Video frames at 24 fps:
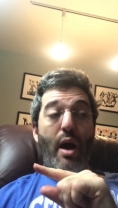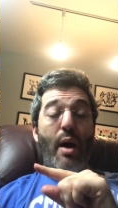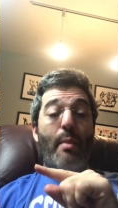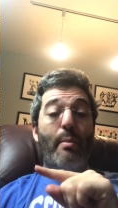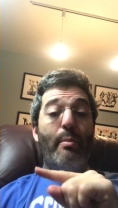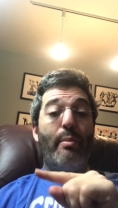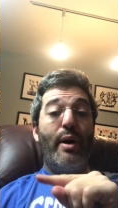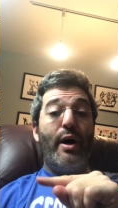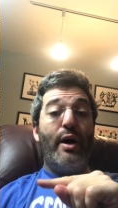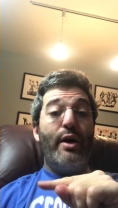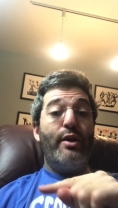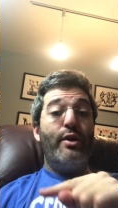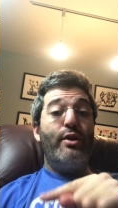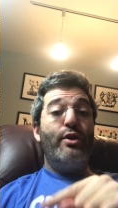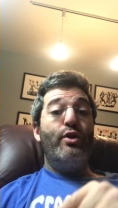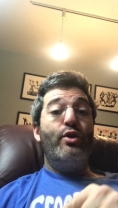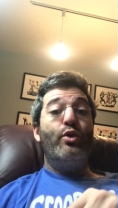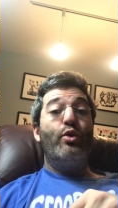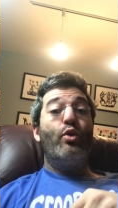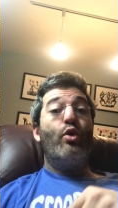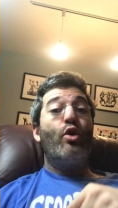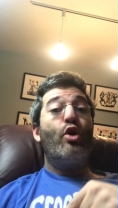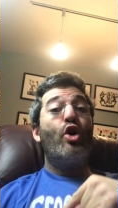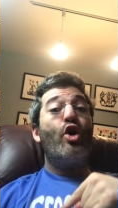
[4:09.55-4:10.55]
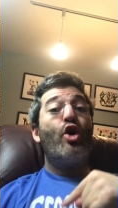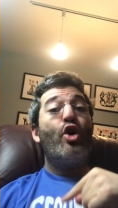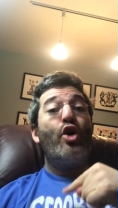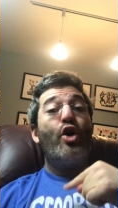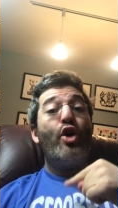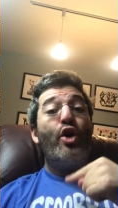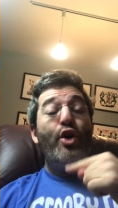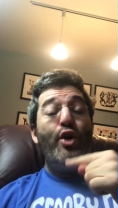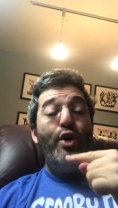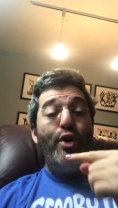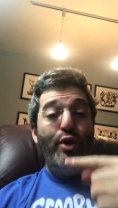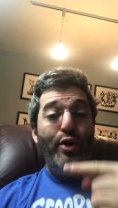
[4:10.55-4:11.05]
But you
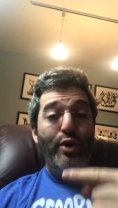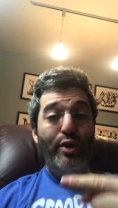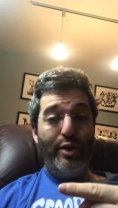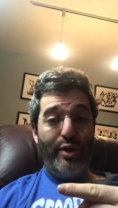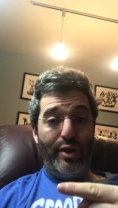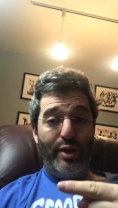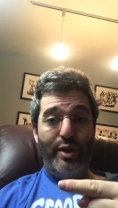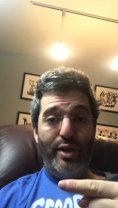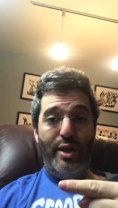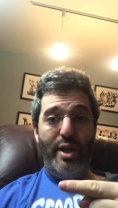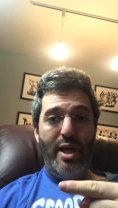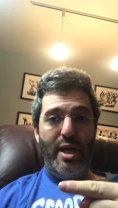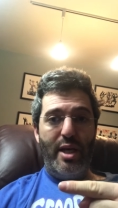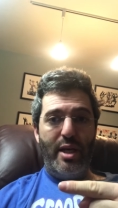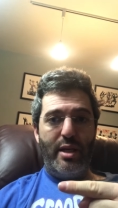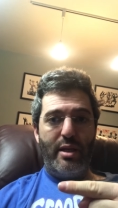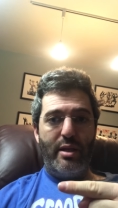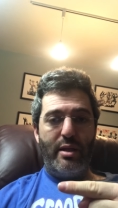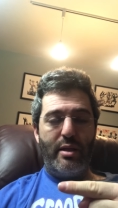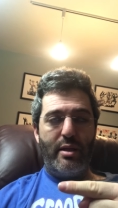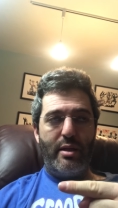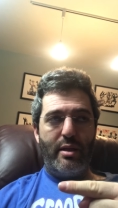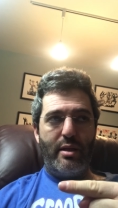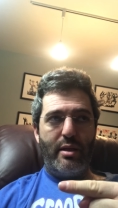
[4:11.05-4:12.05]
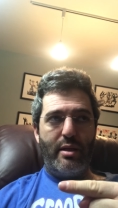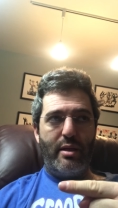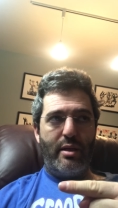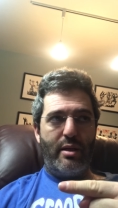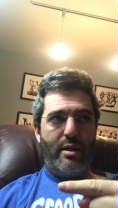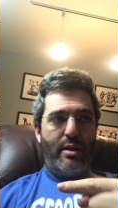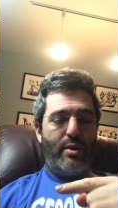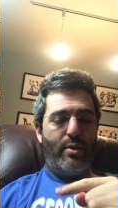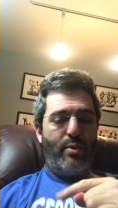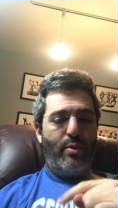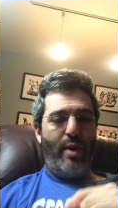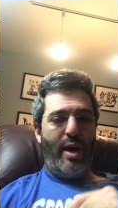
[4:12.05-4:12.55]
could
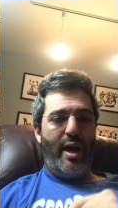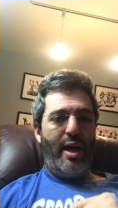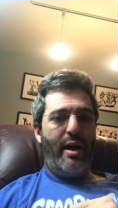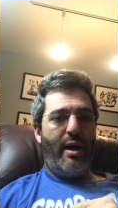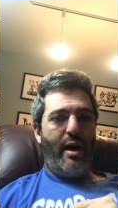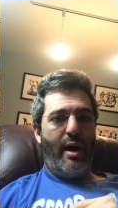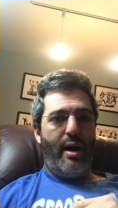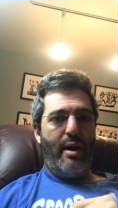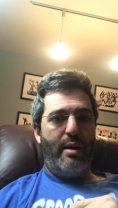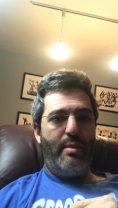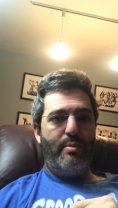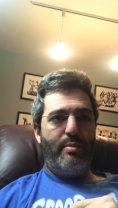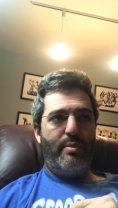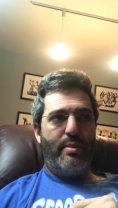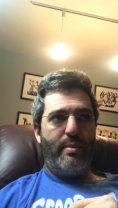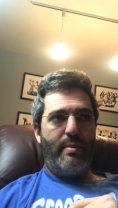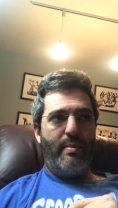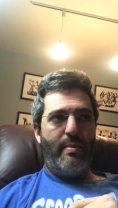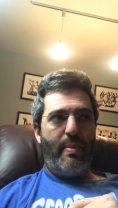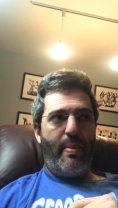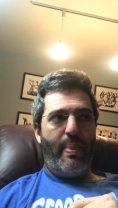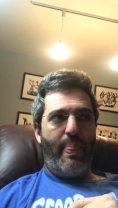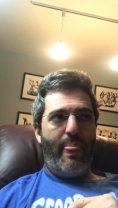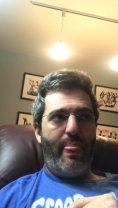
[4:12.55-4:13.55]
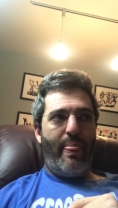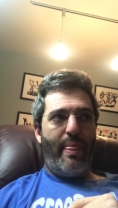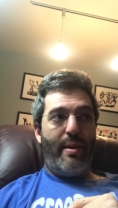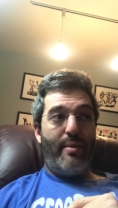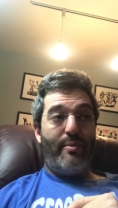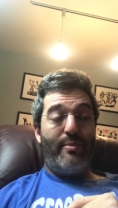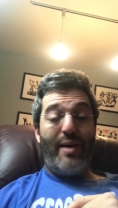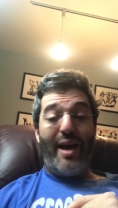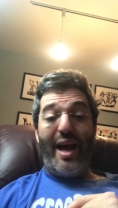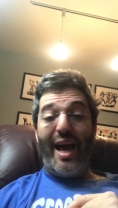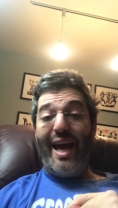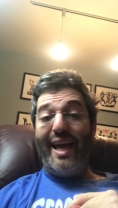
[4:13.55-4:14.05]
wake up
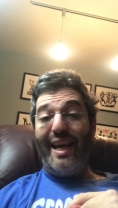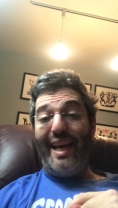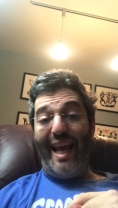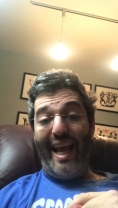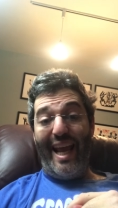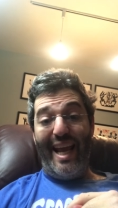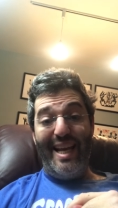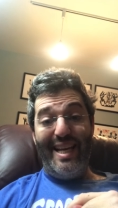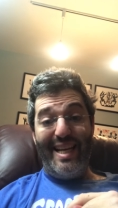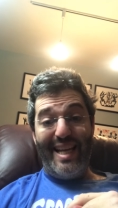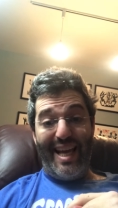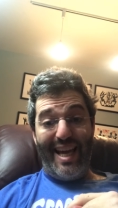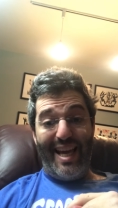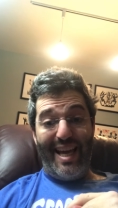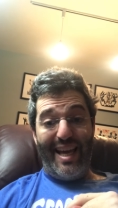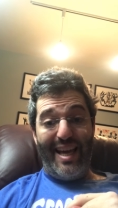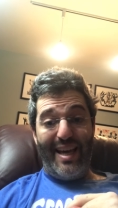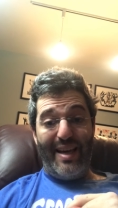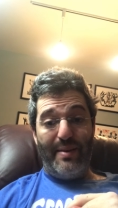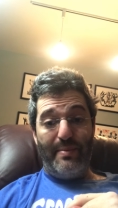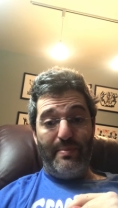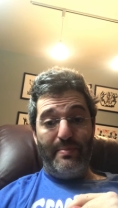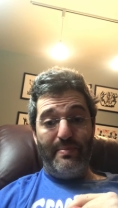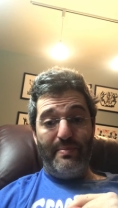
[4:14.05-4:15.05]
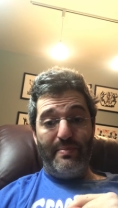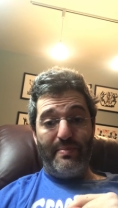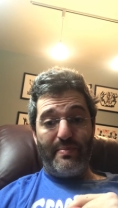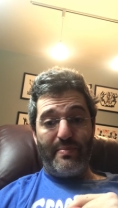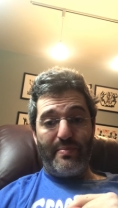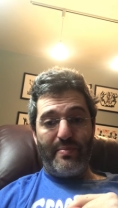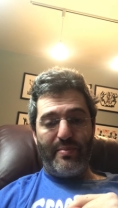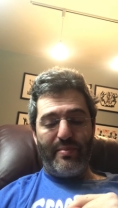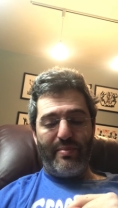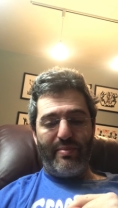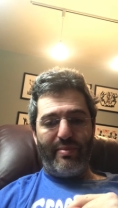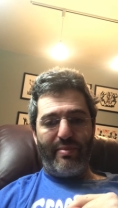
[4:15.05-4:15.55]
at 8 a.m.
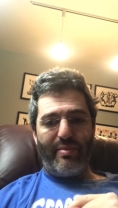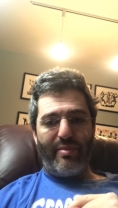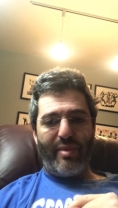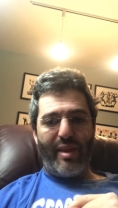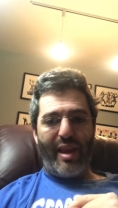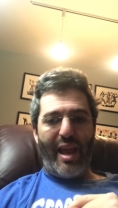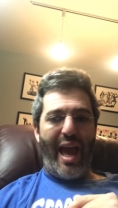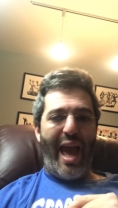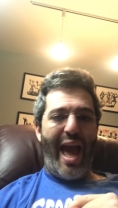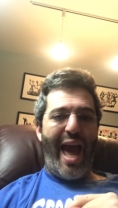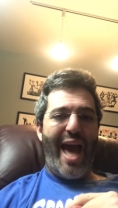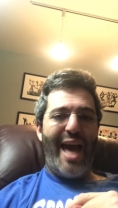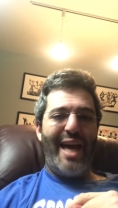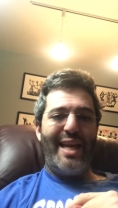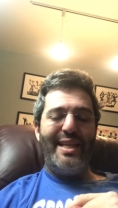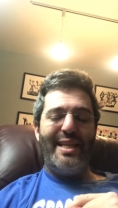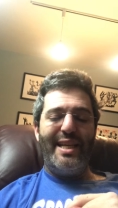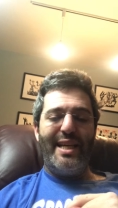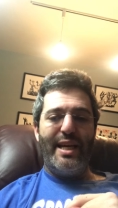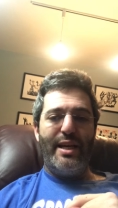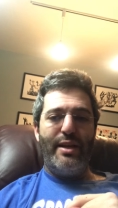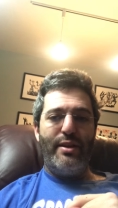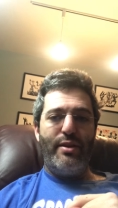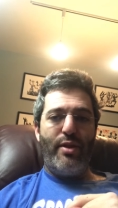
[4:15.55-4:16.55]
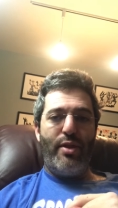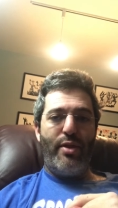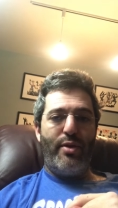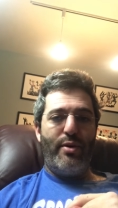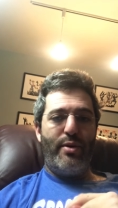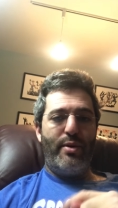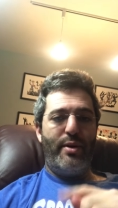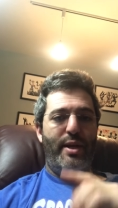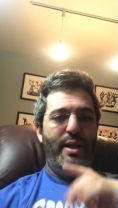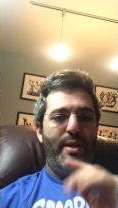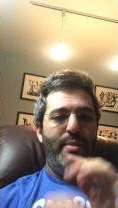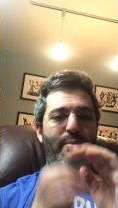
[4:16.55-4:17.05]
and get
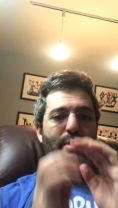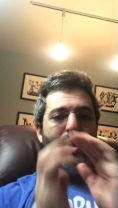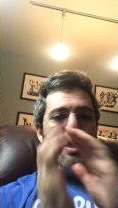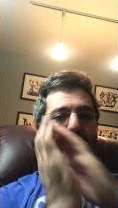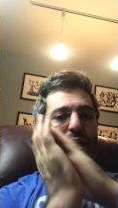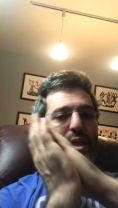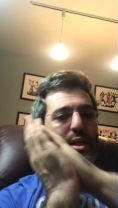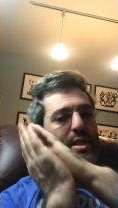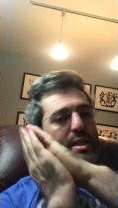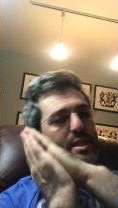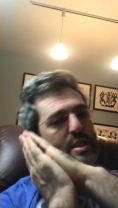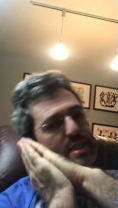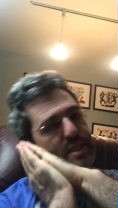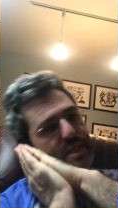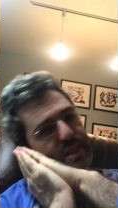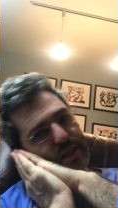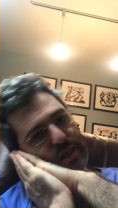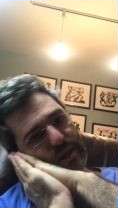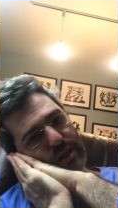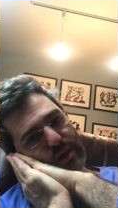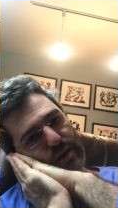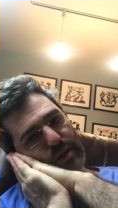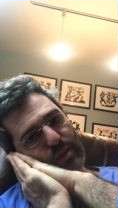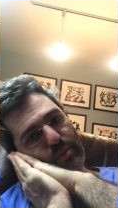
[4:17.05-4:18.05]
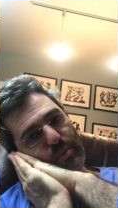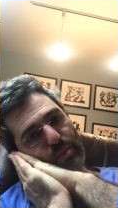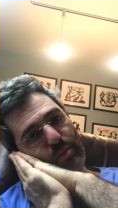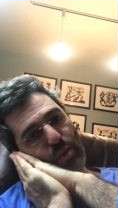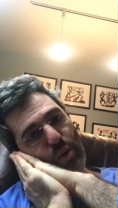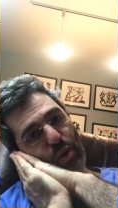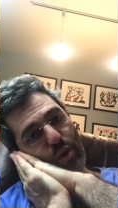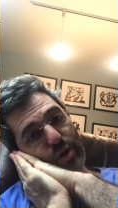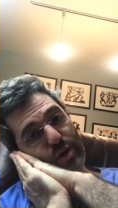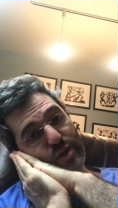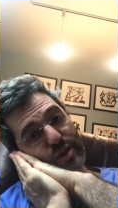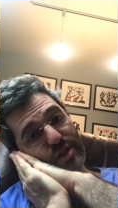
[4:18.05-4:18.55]
30 minutes
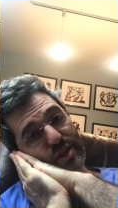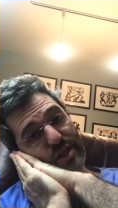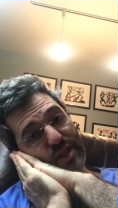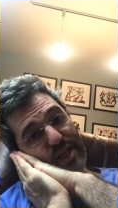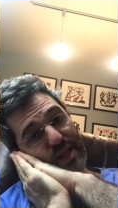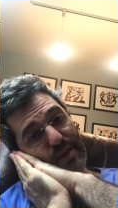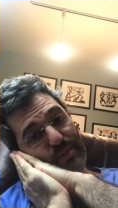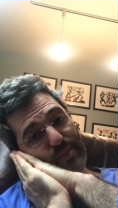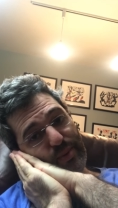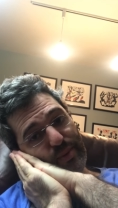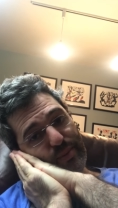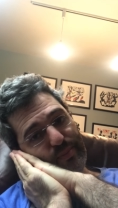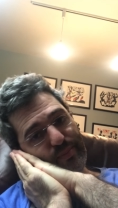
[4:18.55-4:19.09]
more sleep.